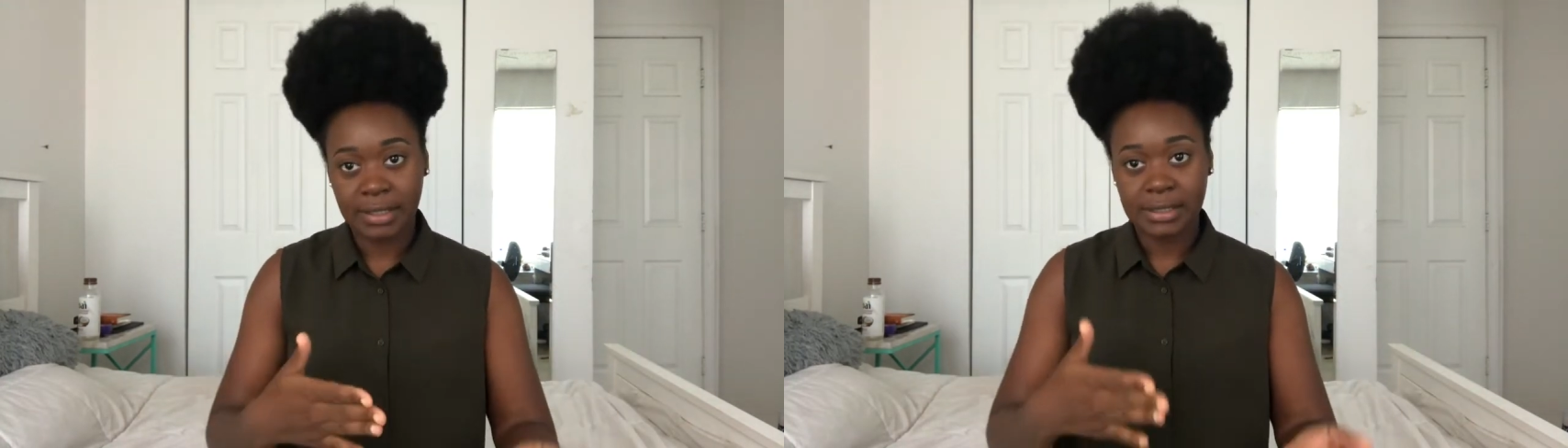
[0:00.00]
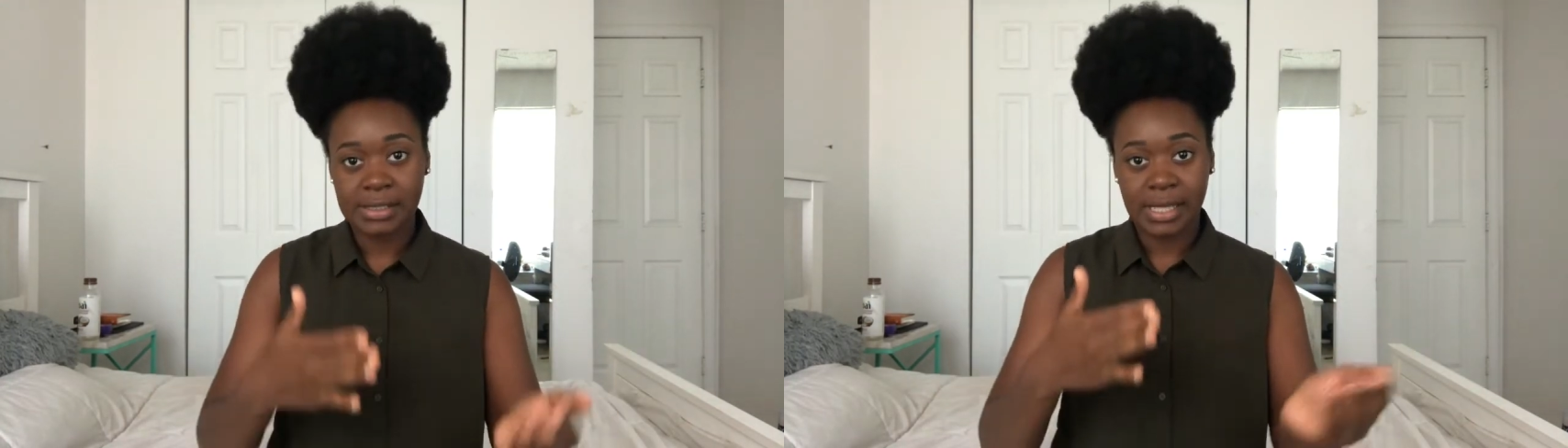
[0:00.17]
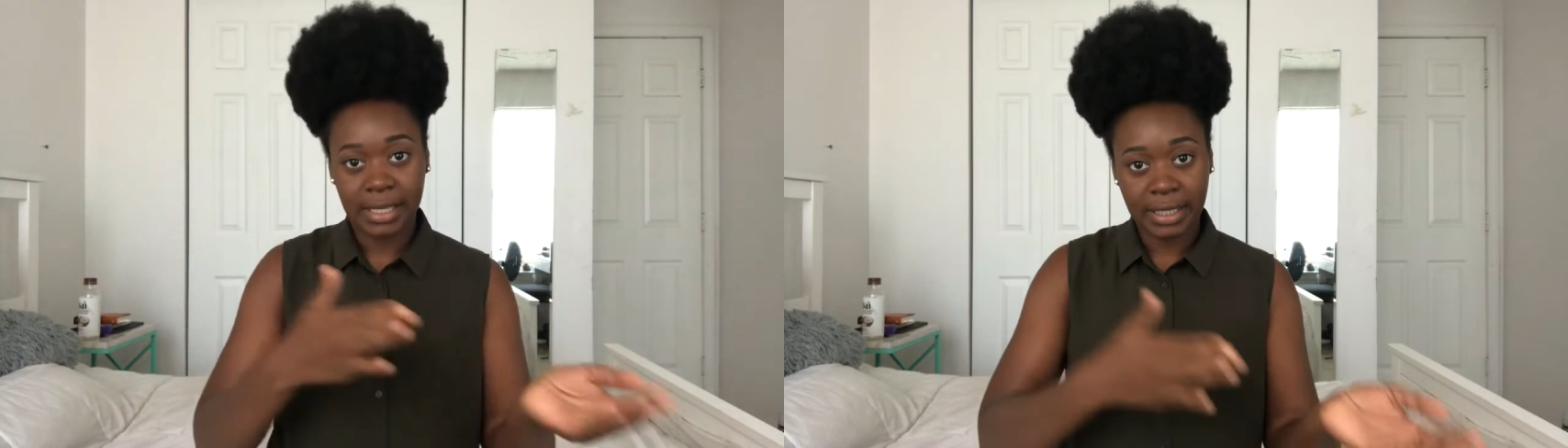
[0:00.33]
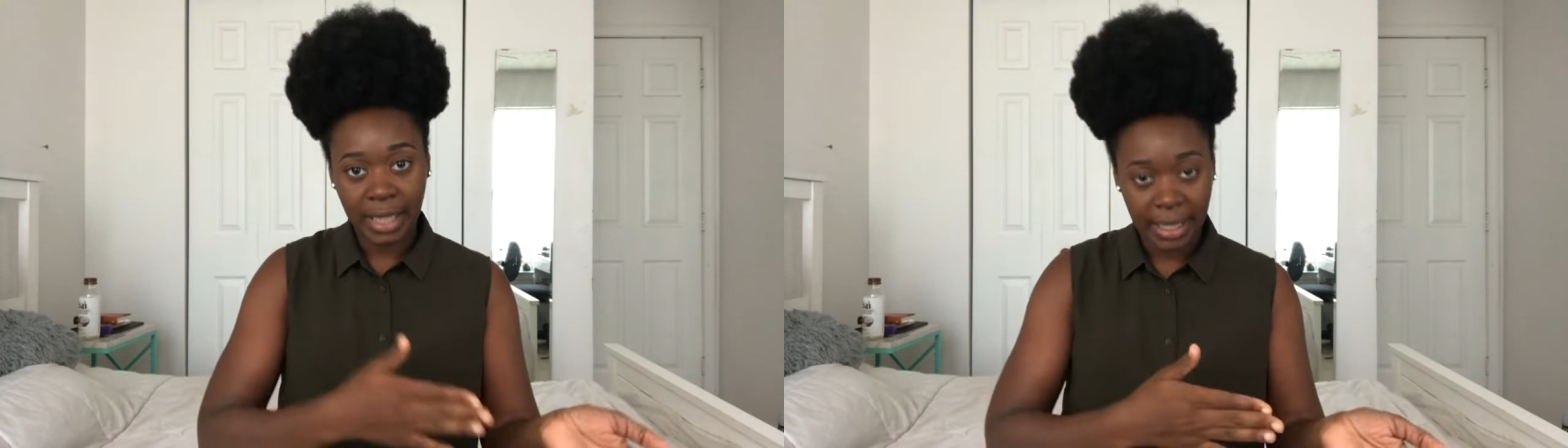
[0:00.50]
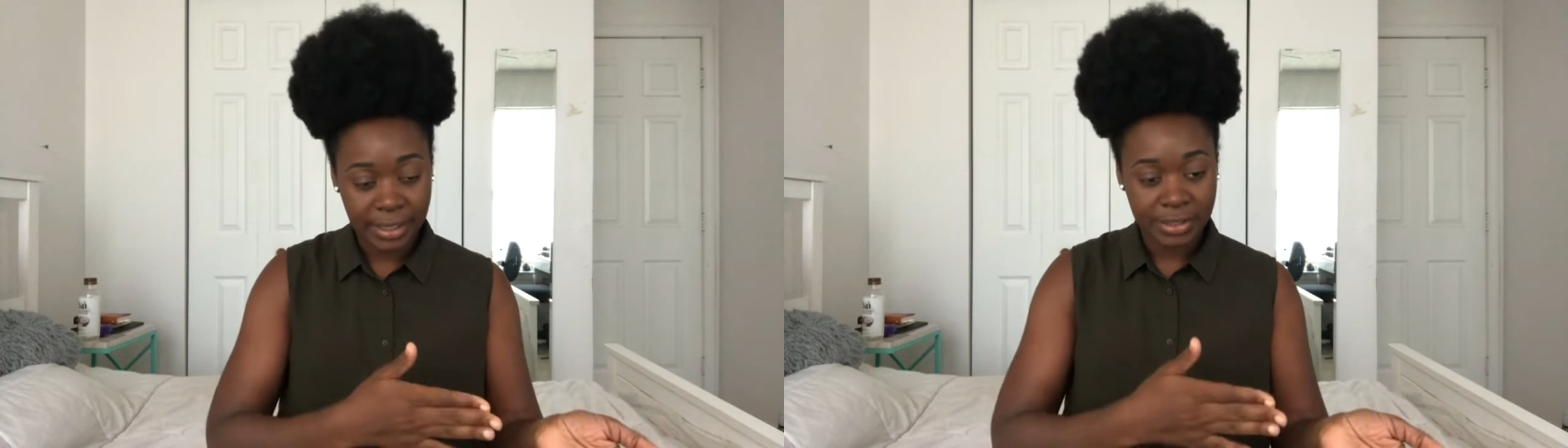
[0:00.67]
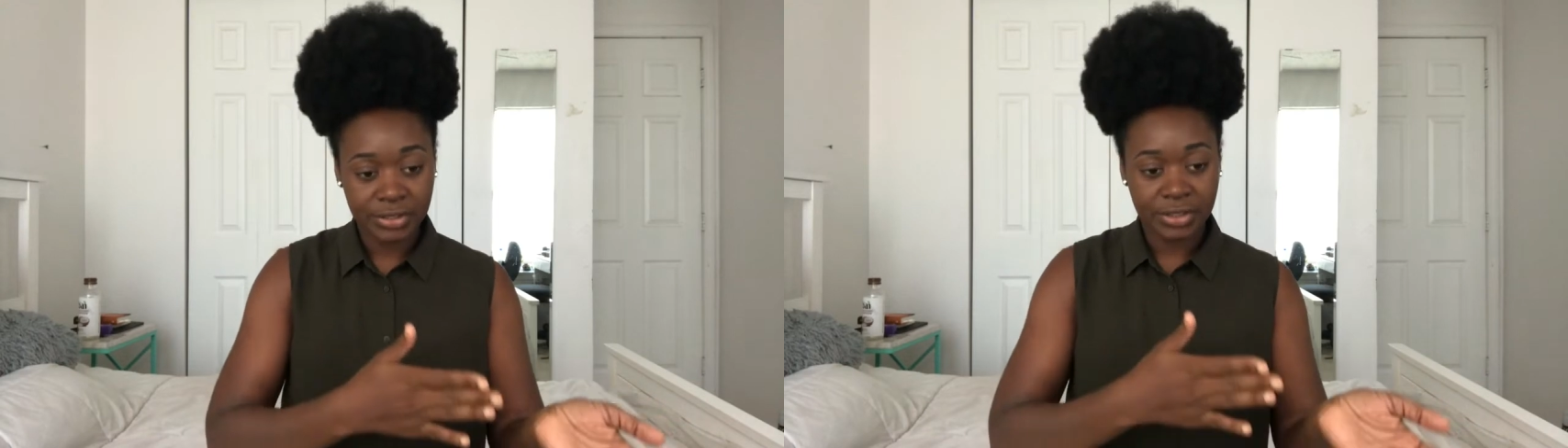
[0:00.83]

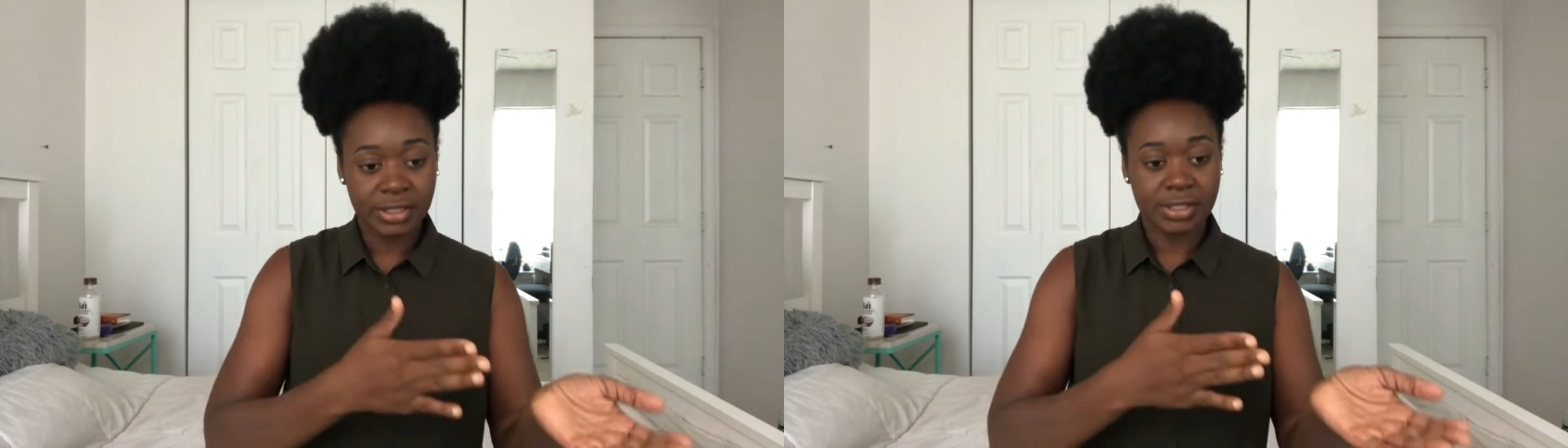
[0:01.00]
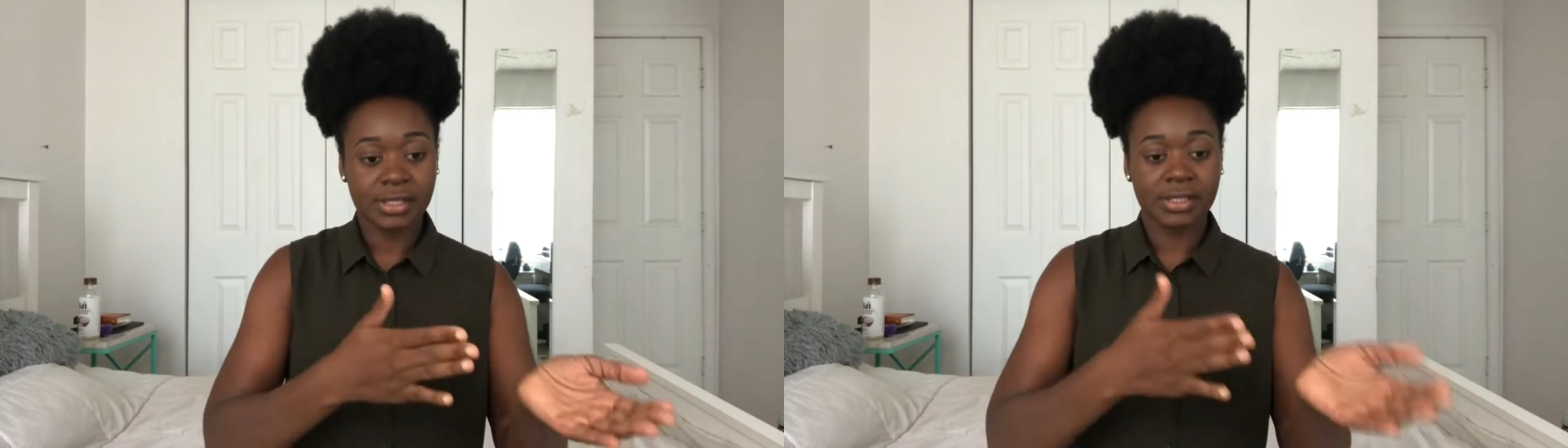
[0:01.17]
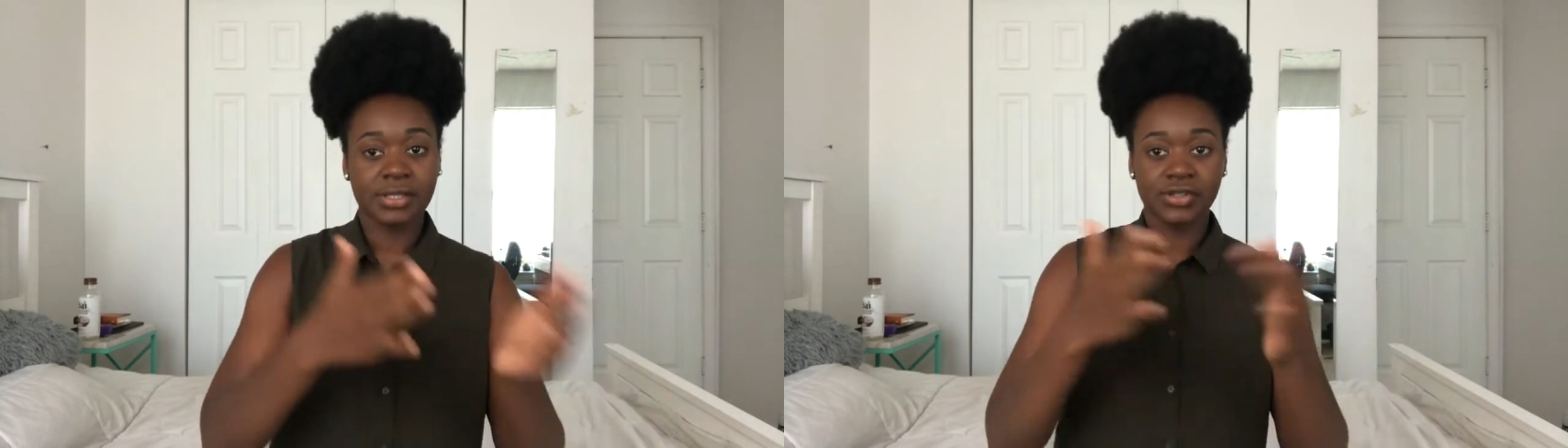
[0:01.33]
psychiatrist